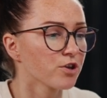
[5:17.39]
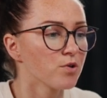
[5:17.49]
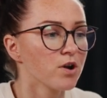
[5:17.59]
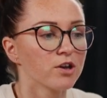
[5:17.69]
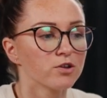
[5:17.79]

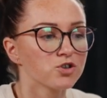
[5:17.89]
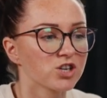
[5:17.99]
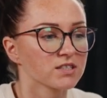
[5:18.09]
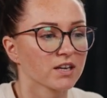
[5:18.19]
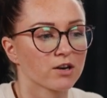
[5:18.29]
you, you
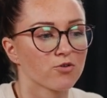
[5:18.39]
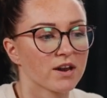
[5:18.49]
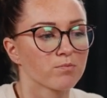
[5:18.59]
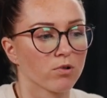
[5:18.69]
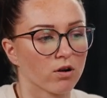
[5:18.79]
just
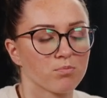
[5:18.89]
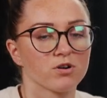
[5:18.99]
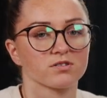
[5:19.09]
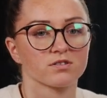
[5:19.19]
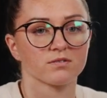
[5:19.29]
generate blog
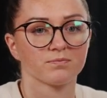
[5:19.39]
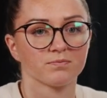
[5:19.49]
posts.